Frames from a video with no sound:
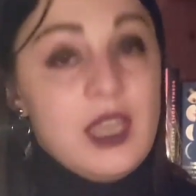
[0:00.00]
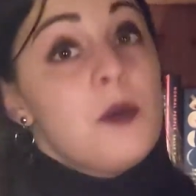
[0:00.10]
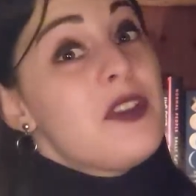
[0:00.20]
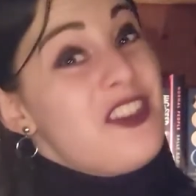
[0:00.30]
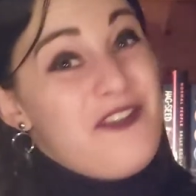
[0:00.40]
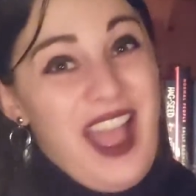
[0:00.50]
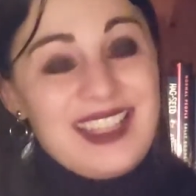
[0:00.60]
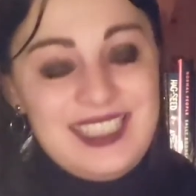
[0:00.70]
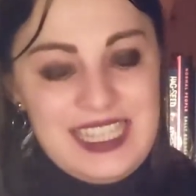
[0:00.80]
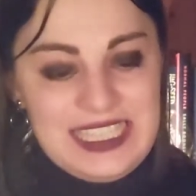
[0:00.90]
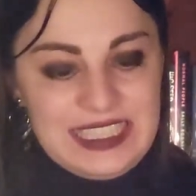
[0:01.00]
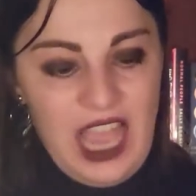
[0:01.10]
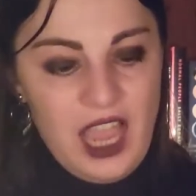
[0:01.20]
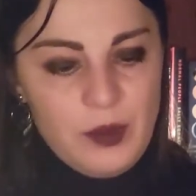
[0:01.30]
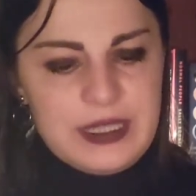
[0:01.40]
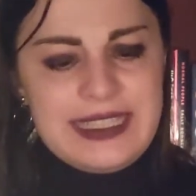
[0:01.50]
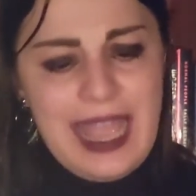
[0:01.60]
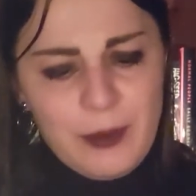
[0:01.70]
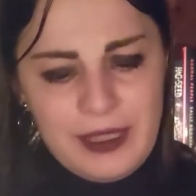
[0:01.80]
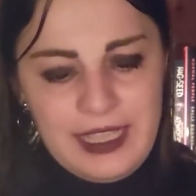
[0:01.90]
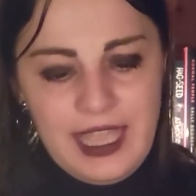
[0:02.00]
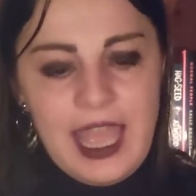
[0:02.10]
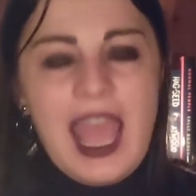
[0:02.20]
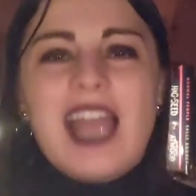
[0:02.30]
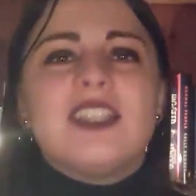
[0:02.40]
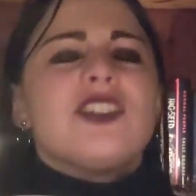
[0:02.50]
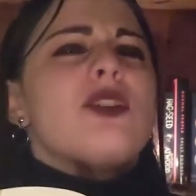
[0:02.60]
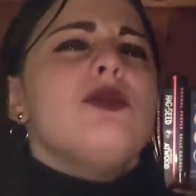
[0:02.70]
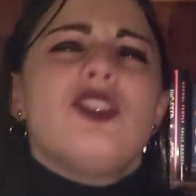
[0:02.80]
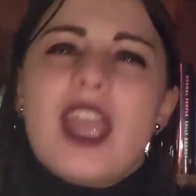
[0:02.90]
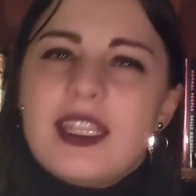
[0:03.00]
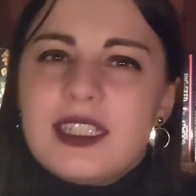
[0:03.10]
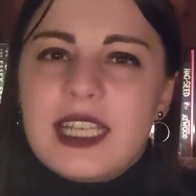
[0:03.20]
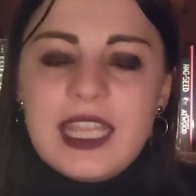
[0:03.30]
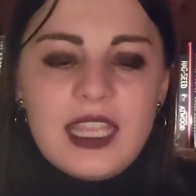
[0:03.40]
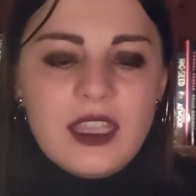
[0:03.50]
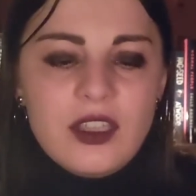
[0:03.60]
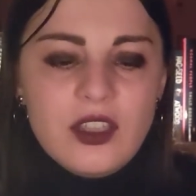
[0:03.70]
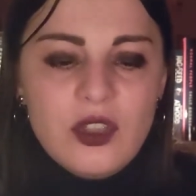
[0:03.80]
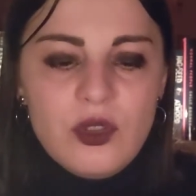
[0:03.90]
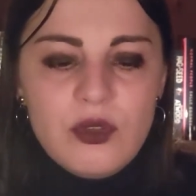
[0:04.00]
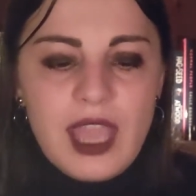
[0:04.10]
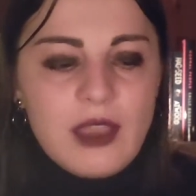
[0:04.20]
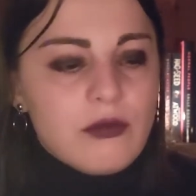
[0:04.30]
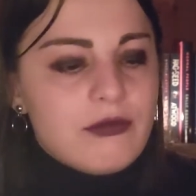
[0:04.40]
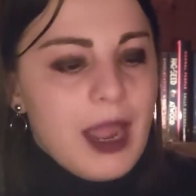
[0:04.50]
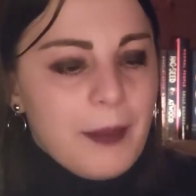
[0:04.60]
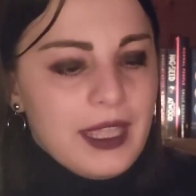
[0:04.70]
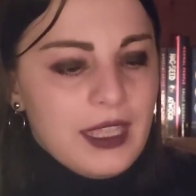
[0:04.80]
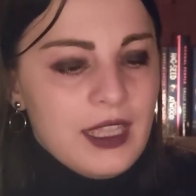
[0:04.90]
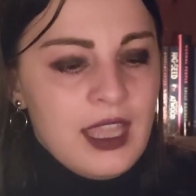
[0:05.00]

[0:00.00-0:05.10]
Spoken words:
but the fact is I was napping, and so gently you came rapping,